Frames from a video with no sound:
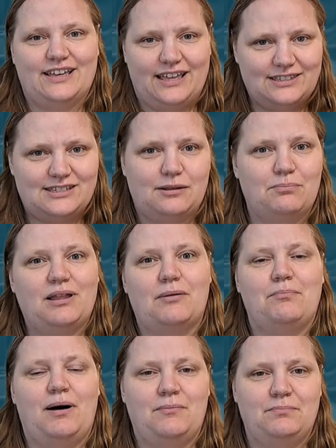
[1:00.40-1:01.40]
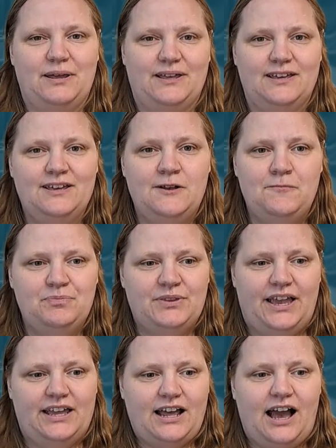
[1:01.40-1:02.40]
gets the blood pumping,
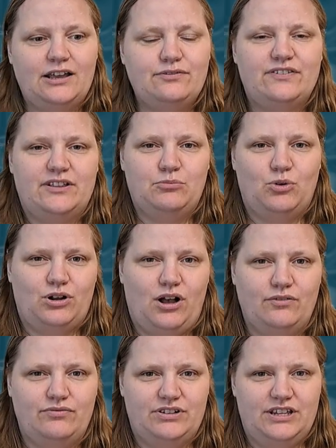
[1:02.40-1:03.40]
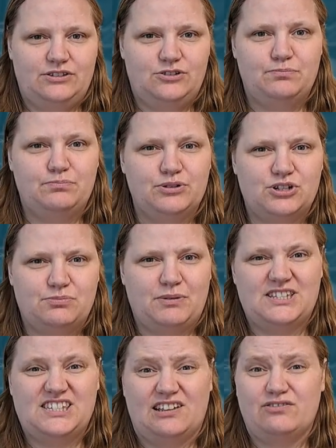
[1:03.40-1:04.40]
and I feel more confident to push
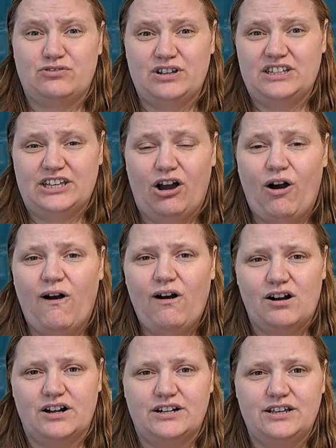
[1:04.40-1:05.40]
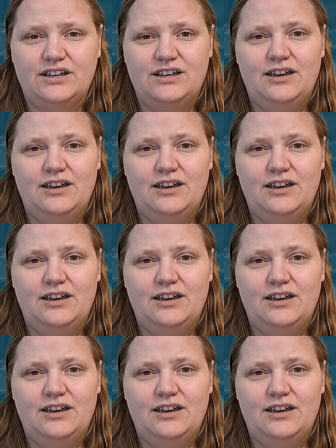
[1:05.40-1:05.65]
myself really hard